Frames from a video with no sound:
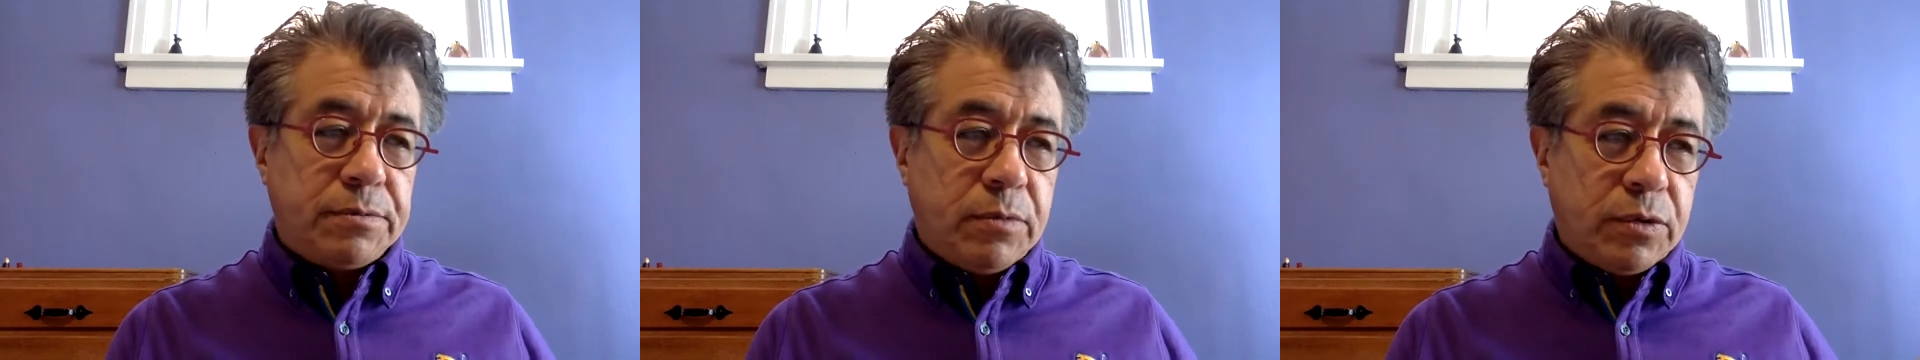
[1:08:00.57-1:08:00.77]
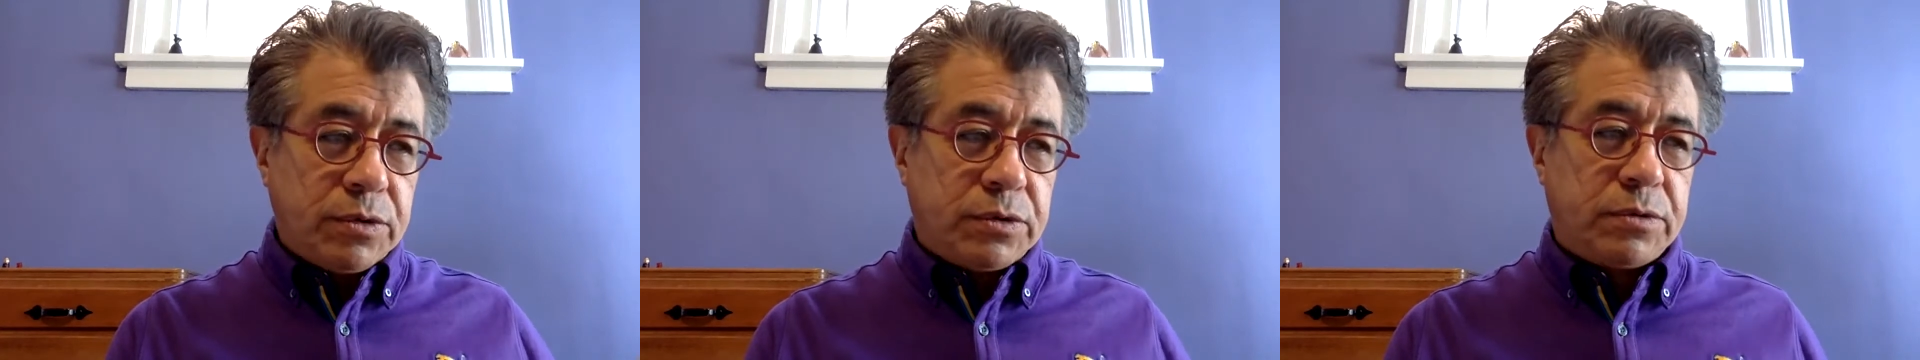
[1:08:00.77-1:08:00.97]

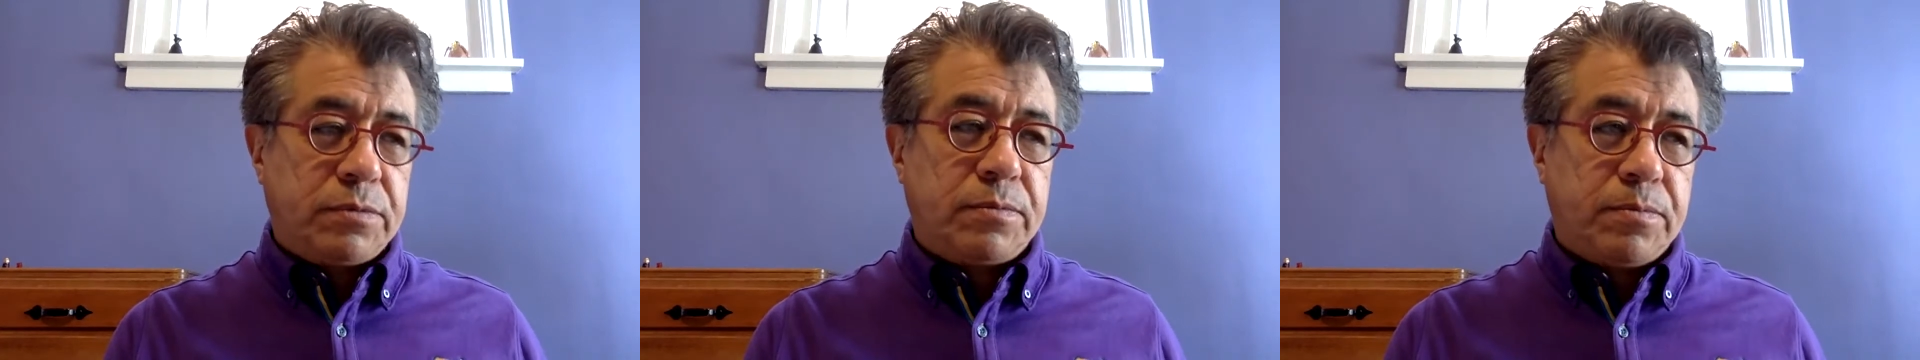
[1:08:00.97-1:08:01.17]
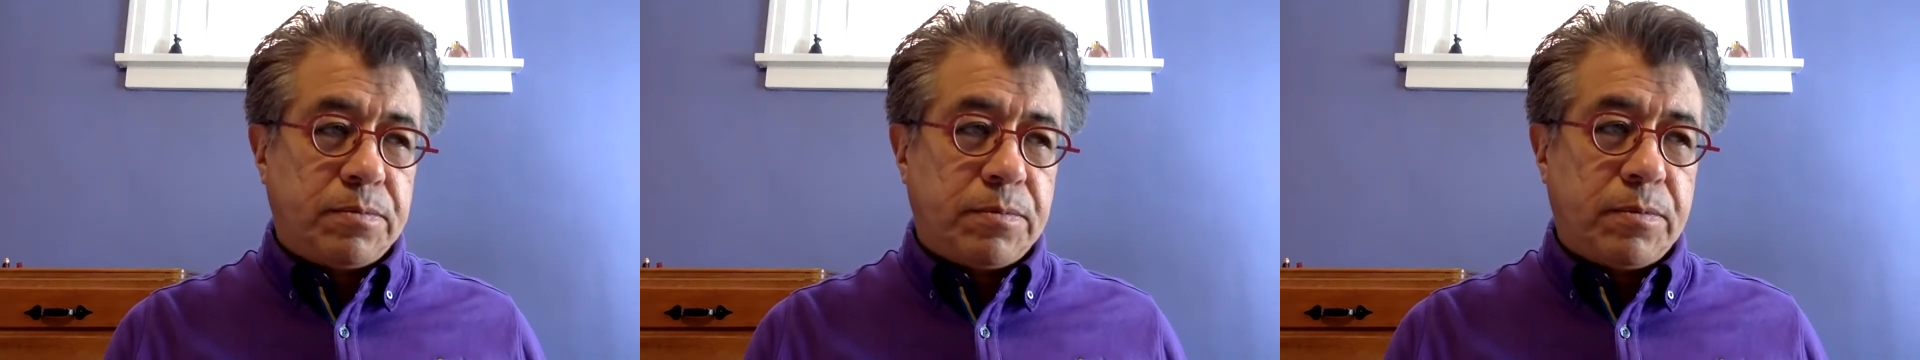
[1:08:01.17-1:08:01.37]
most
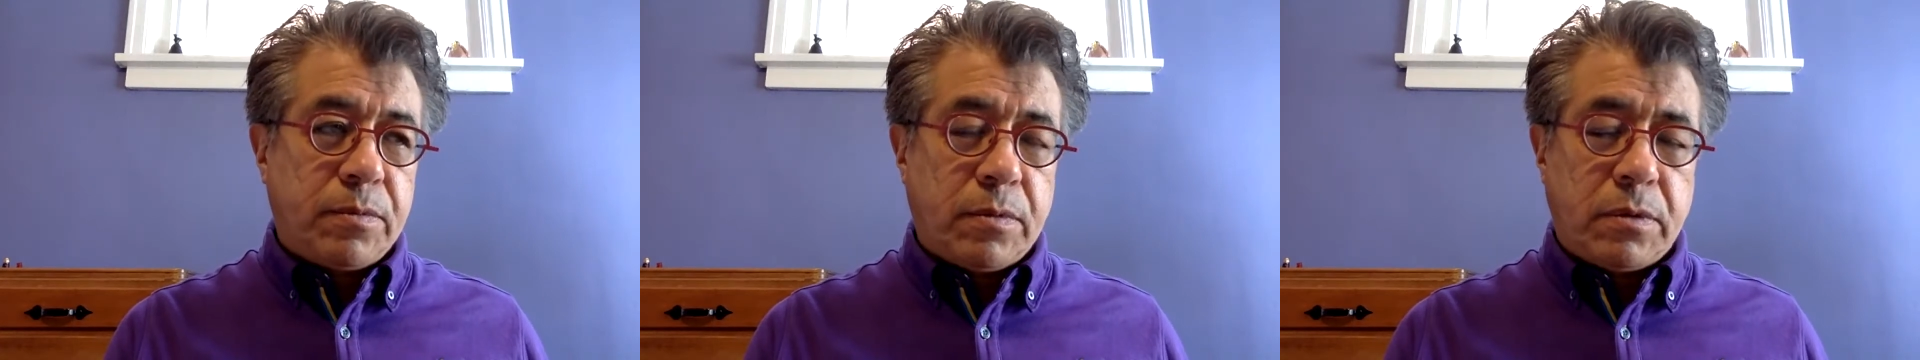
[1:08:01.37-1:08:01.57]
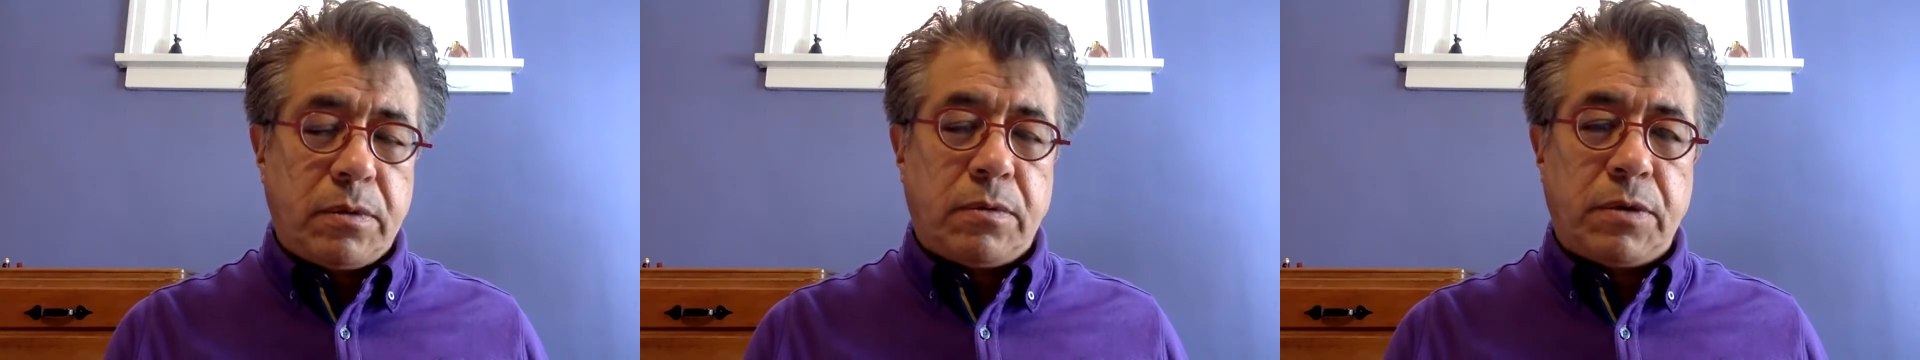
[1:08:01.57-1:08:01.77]

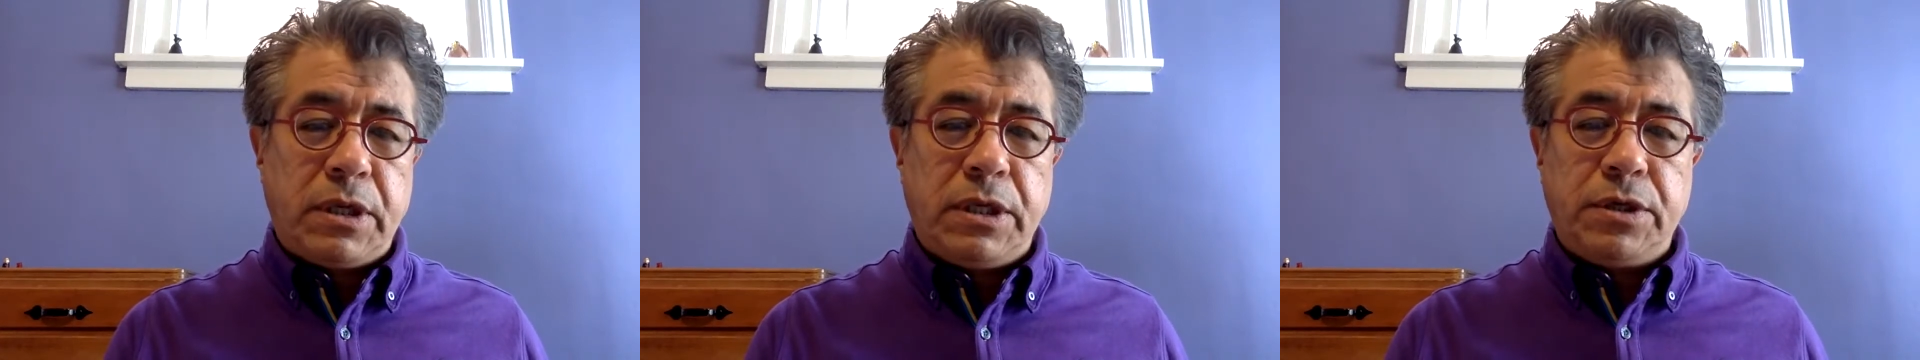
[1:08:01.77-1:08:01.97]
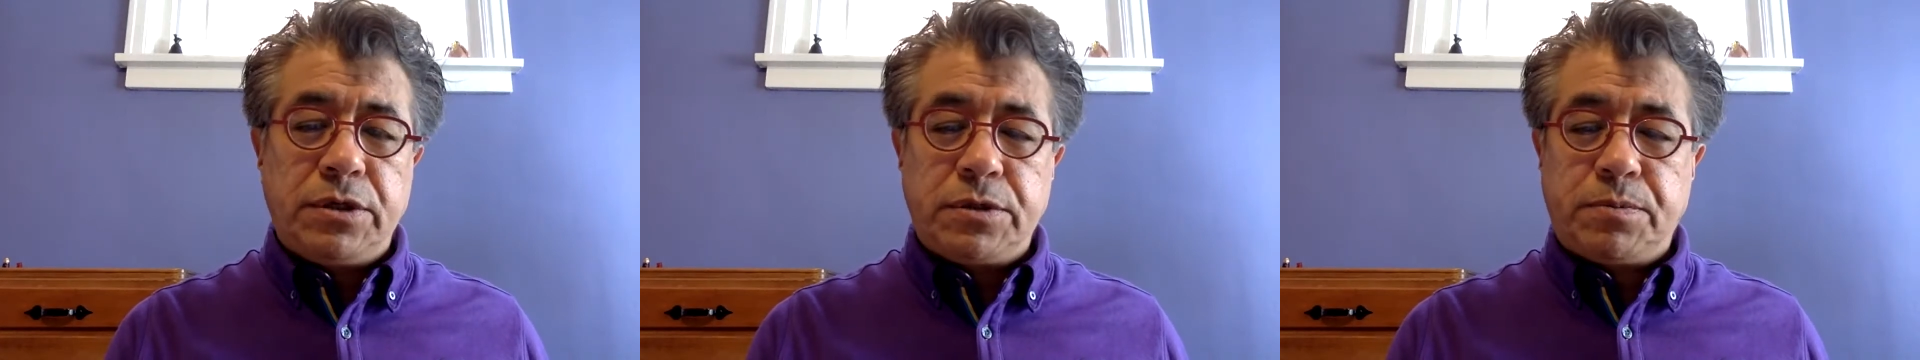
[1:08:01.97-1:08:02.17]

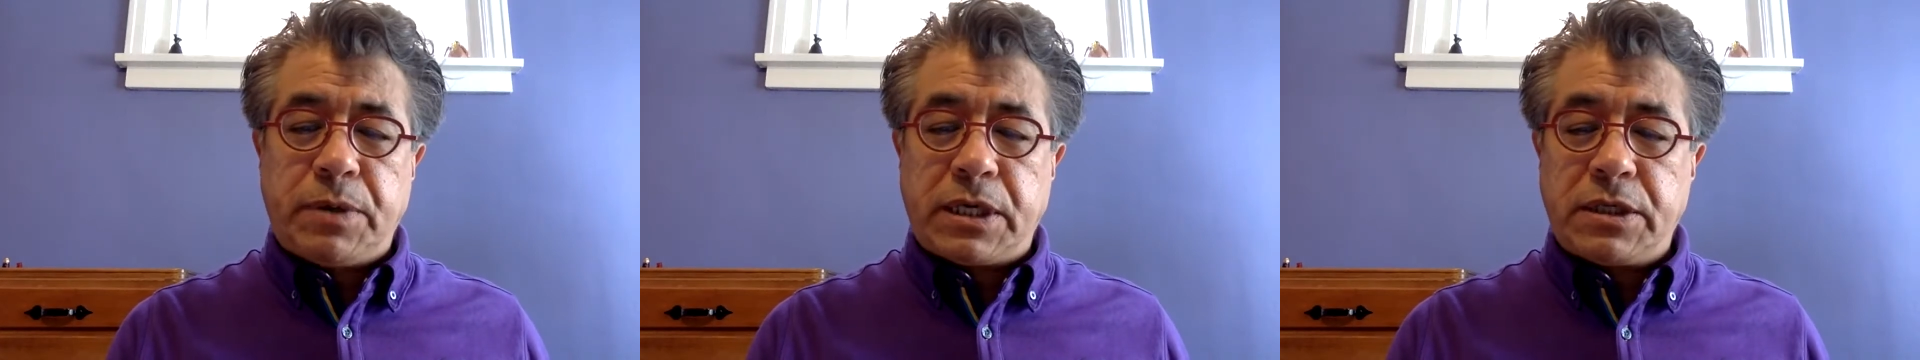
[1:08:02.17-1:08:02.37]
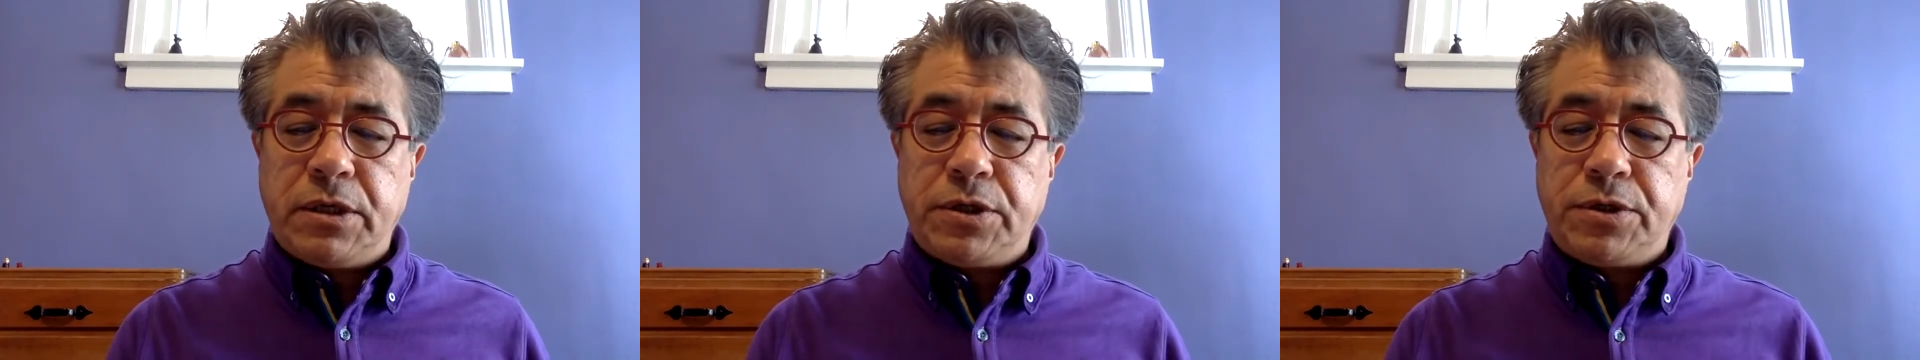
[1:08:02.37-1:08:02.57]
religious
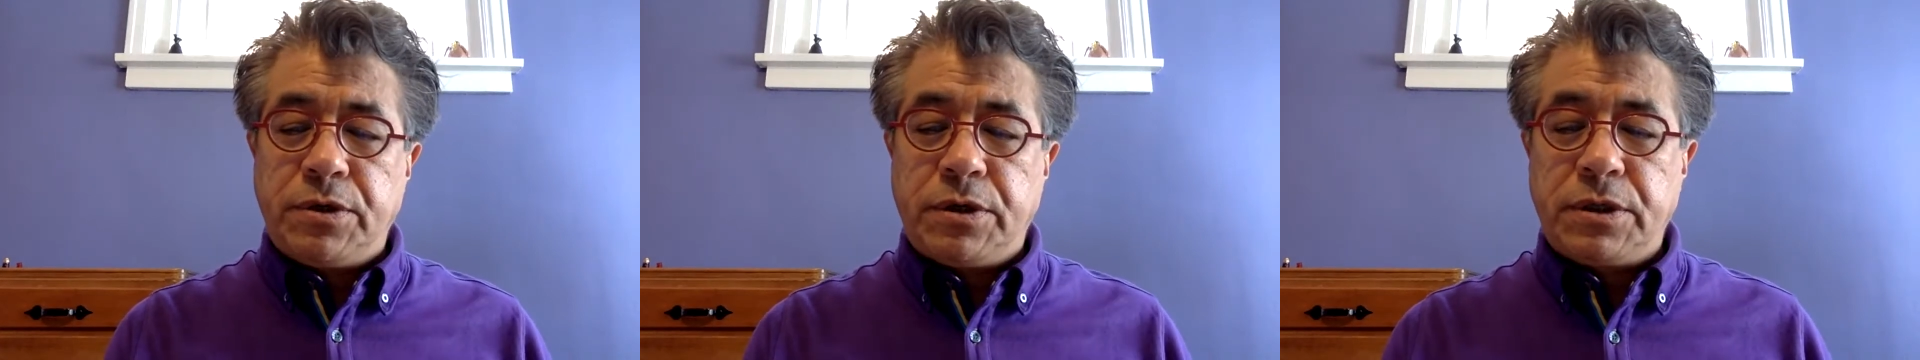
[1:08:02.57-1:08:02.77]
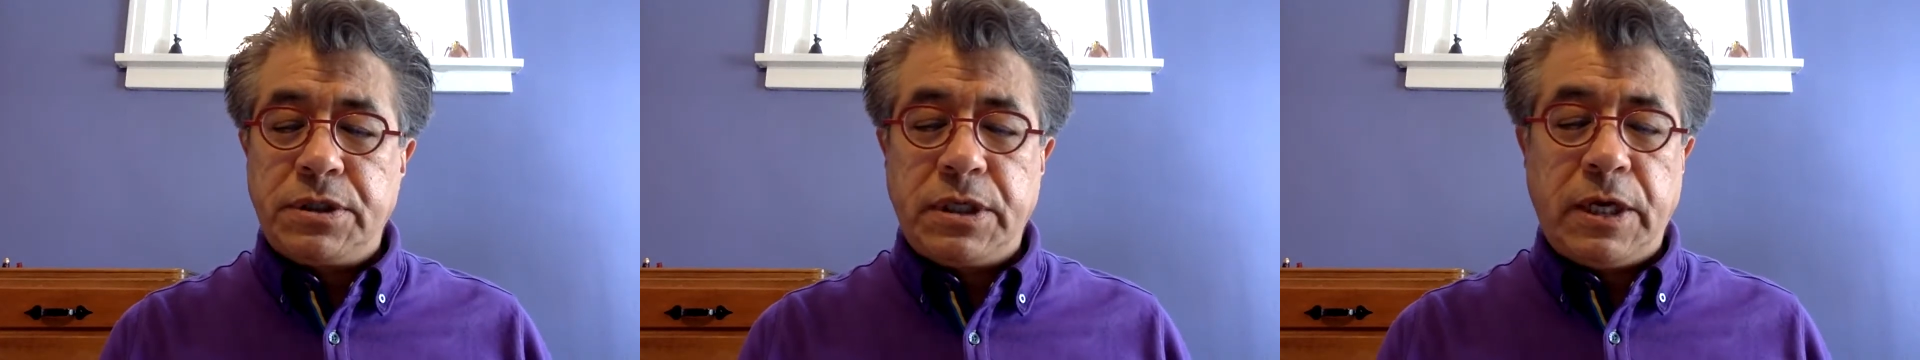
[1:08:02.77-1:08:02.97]

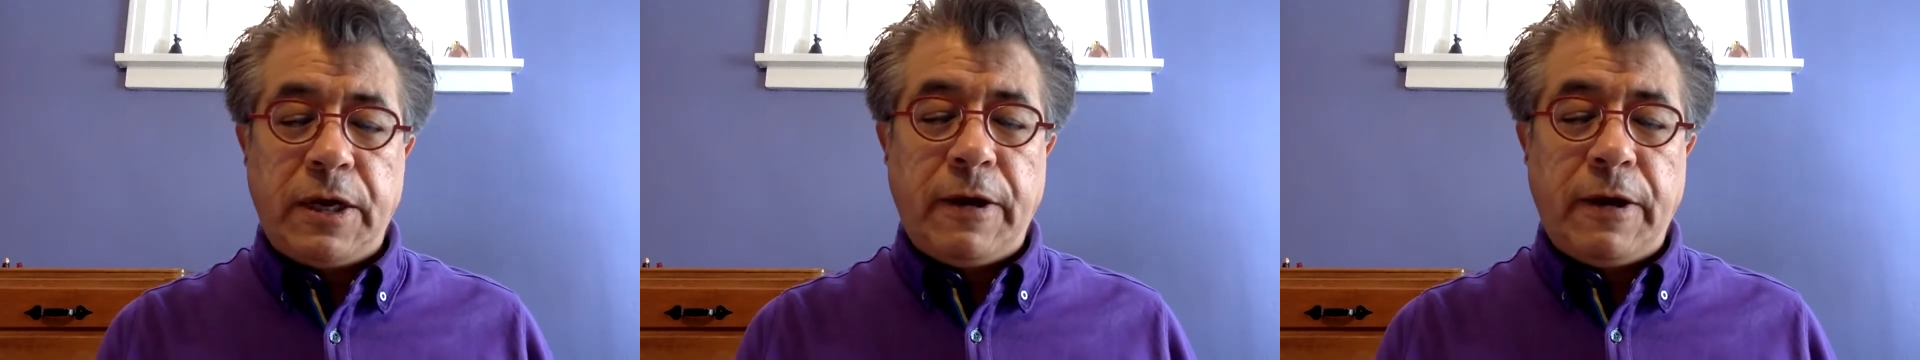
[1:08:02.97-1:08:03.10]
practitioners